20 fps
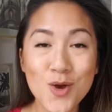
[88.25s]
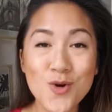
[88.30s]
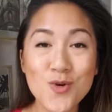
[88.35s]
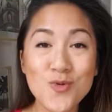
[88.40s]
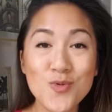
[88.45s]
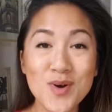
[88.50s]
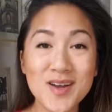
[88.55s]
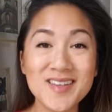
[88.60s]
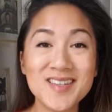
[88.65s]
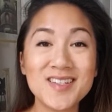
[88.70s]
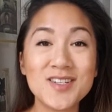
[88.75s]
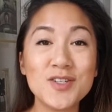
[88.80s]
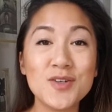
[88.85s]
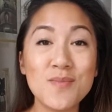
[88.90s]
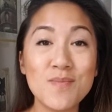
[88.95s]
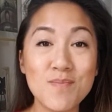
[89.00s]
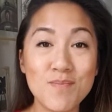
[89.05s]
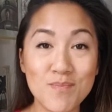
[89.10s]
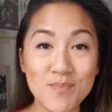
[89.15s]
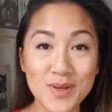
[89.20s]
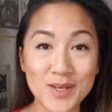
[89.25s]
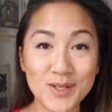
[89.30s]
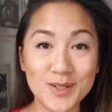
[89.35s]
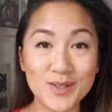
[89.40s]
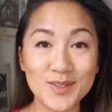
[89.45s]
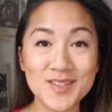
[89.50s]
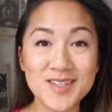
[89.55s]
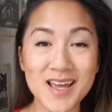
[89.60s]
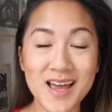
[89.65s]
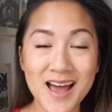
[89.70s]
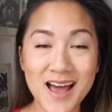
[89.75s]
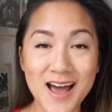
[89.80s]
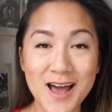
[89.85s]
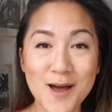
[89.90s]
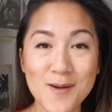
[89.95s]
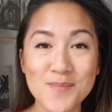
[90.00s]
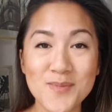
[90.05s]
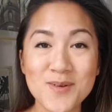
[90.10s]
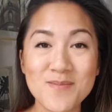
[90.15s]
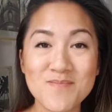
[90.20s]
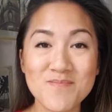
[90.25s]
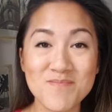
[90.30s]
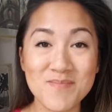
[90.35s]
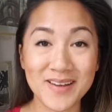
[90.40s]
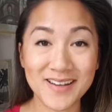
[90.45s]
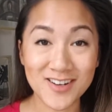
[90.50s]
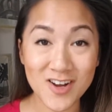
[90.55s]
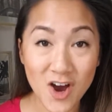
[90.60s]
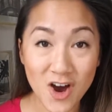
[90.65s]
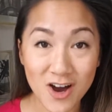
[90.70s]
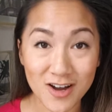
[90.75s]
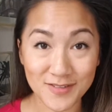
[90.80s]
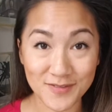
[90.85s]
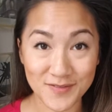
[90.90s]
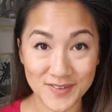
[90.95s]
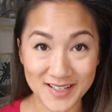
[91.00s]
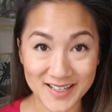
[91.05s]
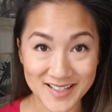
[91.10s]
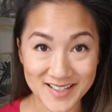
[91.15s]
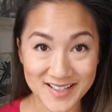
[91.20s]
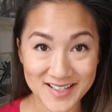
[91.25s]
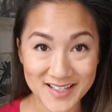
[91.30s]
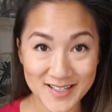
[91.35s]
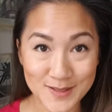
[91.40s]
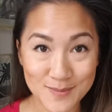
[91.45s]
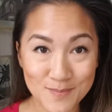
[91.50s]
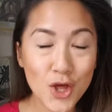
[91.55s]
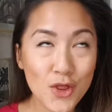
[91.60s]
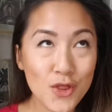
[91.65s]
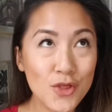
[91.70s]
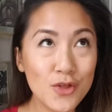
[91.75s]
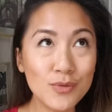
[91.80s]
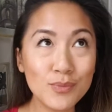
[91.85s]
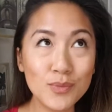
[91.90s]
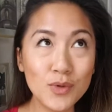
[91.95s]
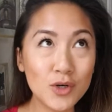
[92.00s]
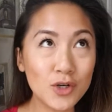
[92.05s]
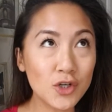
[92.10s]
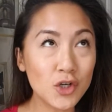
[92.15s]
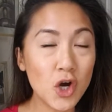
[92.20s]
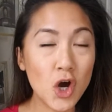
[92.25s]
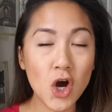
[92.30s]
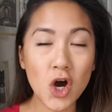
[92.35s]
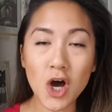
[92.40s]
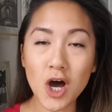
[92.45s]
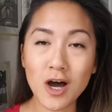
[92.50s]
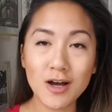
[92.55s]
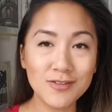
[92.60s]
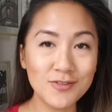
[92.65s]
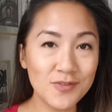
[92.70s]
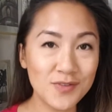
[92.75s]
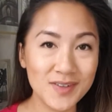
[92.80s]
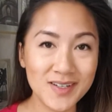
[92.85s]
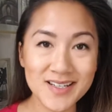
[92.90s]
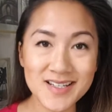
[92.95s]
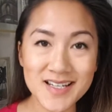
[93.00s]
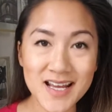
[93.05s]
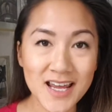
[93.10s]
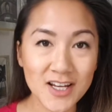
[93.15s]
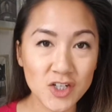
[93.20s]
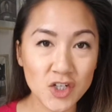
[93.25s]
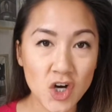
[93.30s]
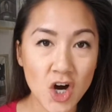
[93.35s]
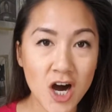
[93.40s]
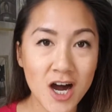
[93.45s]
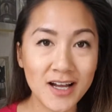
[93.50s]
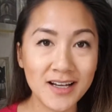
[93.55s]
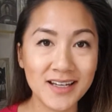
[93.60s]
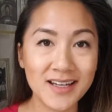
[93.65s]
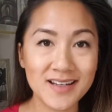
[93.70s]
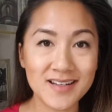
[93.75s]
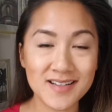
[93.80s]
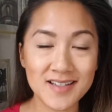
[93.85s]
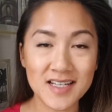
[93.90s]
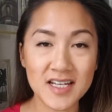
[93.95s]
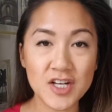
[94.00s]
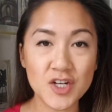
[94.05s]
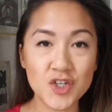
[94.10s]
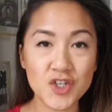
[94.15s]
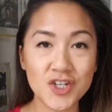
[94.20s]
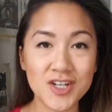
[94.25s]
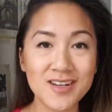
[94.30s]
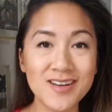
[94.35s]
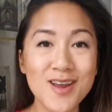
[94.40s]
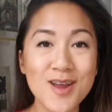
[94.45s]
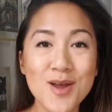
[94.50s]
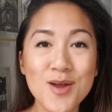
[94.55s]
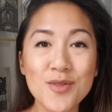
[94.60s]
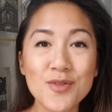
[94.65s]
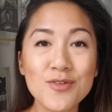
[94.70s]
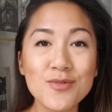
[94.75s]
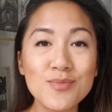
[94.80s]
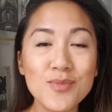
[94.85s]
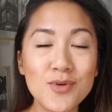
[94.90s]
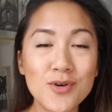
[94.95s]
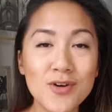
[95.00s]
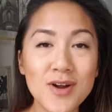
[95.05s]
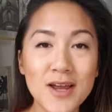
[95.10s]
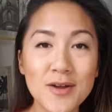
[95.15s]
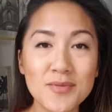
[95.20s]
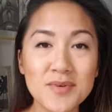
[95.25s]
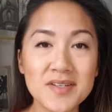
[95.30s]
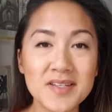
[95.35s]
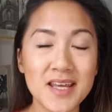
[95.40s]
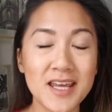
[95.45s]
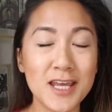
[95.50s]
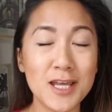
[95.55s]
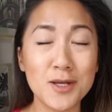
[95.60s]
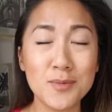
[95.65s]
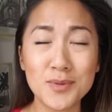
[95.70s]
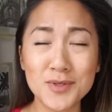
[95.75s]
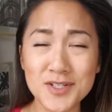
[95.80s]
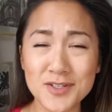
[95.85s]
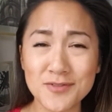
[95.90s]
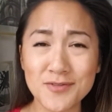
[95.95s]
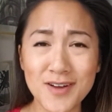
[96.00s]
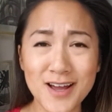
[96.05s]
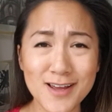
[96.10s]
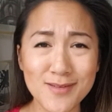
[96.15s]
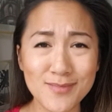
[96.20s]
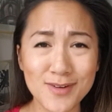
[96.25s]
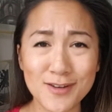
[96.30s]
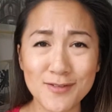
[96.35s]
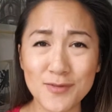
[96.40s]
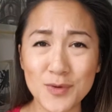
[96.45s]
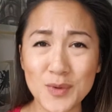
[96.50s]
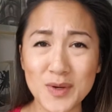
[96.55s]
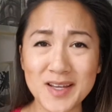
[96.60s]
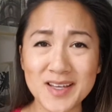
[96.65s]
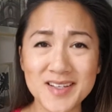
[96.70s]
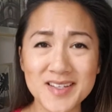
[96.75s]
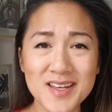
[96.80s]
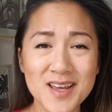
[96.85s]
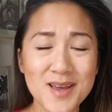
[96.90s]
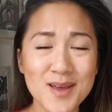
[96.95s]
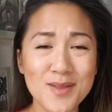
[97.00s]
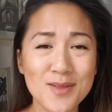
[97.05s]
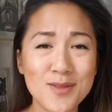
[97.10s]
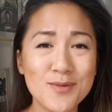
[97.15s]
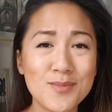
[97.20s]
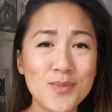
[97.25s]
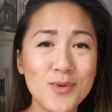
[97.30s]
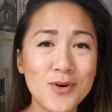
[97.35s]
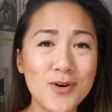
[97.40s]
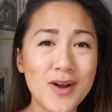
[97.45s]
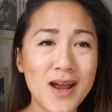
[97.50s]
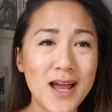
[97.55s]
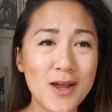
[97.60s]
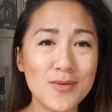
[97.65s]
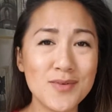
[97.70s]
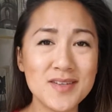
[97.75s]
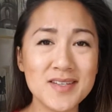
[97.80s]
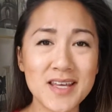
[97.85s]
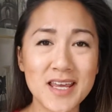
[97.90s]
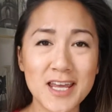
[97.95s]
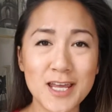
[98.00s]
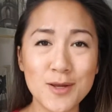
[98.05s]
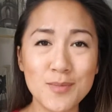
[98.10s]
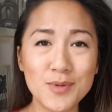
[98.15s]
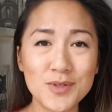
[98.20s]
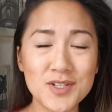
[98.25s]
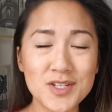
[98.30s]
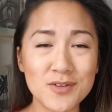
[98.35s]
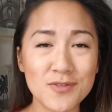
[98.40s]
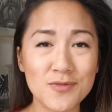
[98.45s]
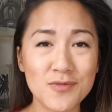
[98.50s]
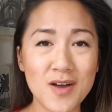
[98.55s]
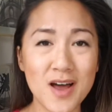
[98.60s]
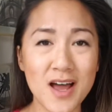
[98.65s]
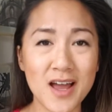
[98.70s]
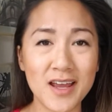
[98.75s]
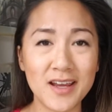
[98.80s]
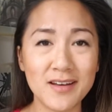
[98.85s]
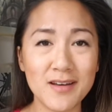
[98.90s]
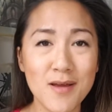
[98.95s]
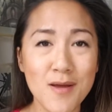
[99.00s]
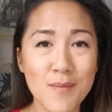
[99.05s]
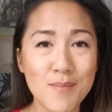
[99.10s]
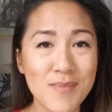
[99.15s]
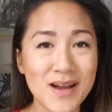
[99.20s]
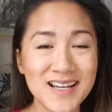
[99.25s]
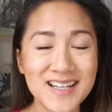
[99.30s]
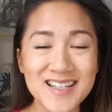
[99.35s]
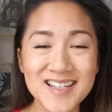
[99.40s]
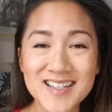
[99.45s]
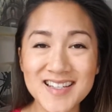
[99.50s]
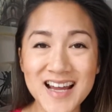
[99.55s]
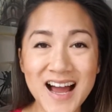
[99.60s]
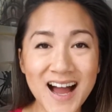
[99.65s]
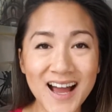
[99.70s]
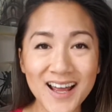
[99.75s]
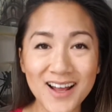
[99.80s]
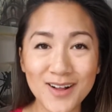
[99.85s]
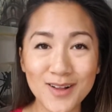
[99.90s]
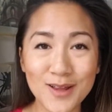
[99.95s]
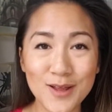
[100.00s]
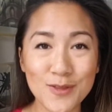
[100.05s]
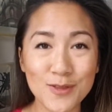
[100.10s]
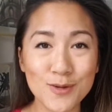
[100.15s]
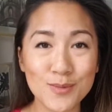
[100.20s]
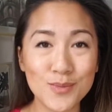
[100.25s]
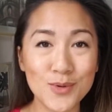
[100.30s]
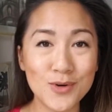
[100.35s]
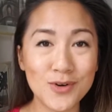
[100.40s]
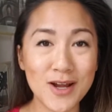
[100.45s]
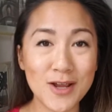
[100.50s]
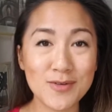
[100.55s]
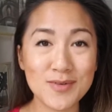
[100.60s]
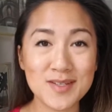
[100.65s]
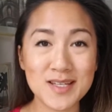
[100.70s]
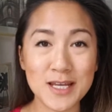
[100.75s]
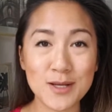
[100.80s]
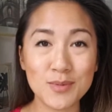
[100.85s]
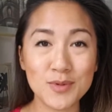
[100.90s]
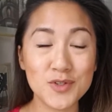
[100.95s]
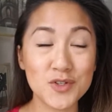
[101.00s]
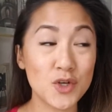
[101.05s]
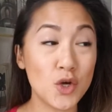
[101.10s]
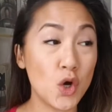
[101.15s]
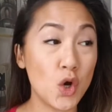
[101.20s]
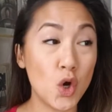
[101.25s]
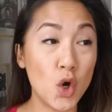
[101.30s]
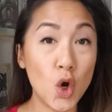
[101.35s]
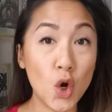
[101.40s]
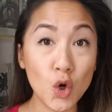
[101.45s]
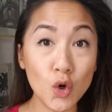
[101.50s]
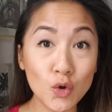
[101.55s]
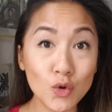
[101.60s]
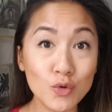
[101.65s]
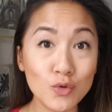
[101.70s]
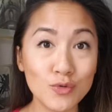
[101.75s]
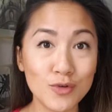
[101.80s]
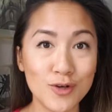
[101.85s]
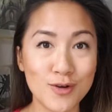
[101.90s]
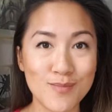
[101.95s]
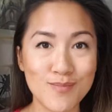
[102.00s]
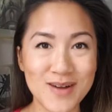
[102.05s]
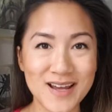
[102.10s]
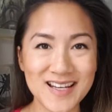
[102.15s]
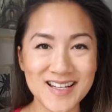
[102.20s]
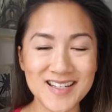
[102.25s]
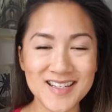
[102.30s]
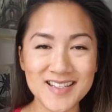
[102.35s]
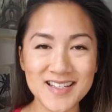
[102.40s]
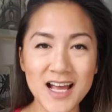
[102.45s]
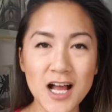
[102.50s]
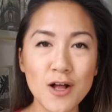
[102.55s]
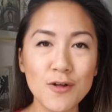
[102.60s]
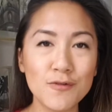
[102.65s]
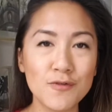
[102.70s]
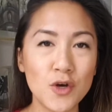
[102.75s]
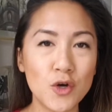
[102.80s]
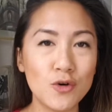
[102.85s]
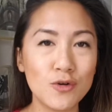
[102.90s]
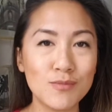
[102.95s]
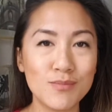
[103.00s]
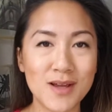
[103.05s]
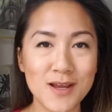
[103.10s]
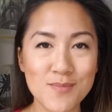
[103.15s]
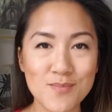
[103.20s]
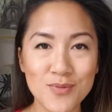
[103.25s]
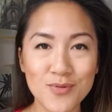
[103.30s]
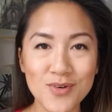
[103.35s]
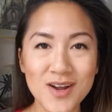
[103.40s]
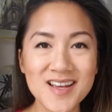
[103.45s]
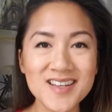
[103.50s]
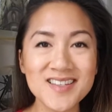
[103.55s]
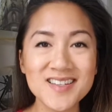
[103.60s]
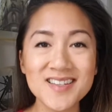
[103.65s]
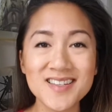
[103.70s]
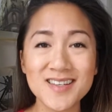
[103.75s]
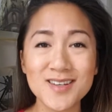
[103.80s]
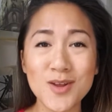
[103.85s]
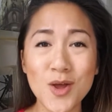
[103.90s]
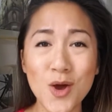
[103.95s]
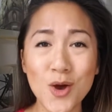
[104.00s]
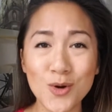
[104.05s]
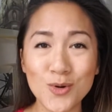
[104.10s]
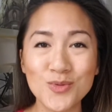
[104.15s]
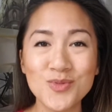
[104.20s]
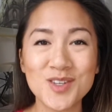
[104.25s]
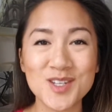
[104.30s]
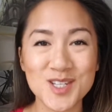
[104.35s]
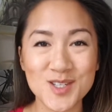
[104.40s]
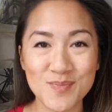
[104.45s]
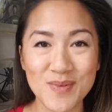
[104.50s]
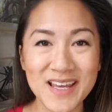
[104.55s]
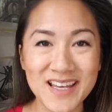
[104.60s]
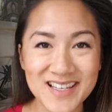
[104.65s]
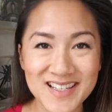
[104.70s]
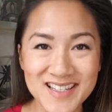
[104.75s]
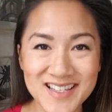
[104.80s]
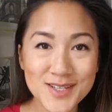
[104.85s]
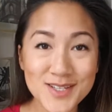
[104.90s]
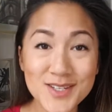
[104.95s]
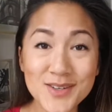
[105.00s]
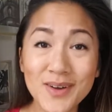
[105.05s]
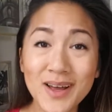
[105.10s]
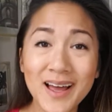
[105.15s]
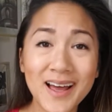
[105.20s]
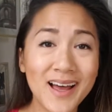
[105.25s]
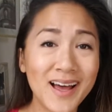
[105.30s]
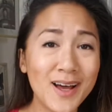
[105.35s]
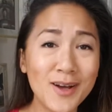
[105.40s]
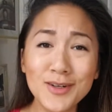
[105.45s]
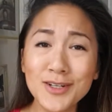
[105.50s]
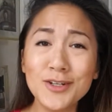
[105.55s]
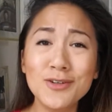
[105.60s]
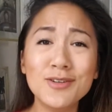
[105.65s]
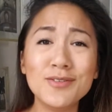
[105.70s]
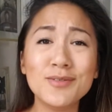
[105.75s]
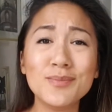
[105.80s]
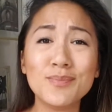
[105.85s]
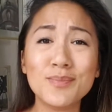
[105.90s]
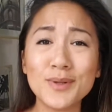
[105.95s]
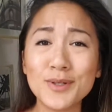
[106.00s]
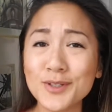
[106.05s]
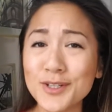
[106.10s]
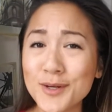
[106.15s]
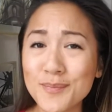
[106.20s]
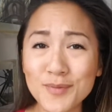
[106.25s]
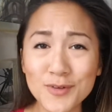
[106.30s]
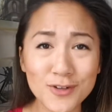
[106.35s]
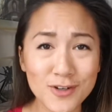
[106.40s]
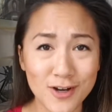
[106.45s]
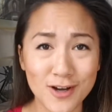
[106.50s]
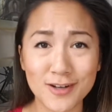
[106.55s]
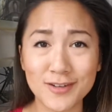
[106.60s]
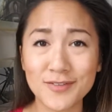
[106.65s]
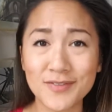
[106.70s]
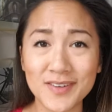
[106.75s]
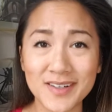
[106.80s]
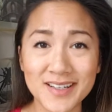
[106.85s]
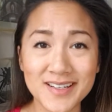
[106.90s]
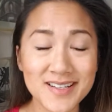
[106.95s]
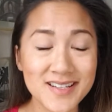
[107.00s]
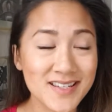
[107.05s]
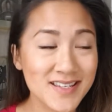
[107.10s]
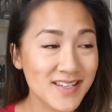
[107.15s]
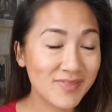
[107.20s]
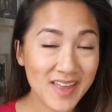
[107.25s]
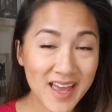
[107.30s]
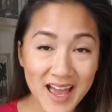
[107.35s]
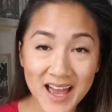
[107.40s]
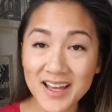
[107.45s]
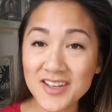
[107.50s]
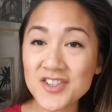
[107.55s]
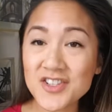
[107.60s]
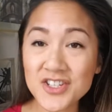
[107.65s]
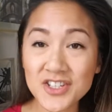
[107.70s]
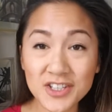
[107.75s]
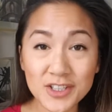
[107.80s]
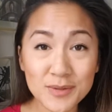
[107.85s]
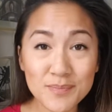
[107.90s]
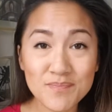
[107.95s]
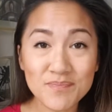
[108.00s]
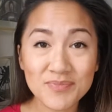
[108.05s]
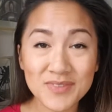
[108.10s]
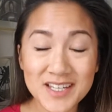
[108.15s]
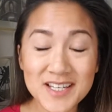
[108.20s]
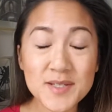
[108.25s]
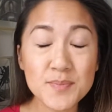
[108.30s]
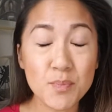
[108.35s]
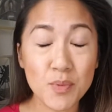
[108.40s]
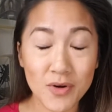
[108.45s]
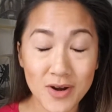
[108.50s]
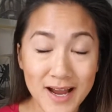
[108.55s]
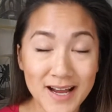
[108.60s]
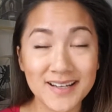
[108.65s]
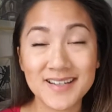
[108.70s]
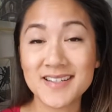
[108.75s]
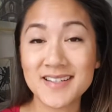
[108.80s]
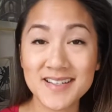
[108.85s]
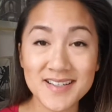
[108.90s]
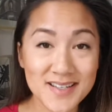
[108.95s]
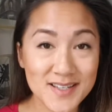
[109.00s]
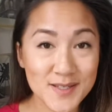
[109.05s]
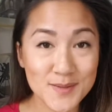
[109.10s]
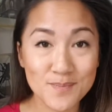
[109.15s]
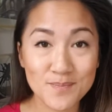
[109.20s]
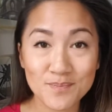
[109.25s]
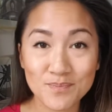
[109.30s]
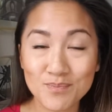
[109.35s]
was to build up my confidence. The more confident I got in teaching, the more I was able to find my voice, the more I was able to find my style, and the more I was able to own myself, own my presence, and own the space. So how do you even build up your confidence? The answer is practice.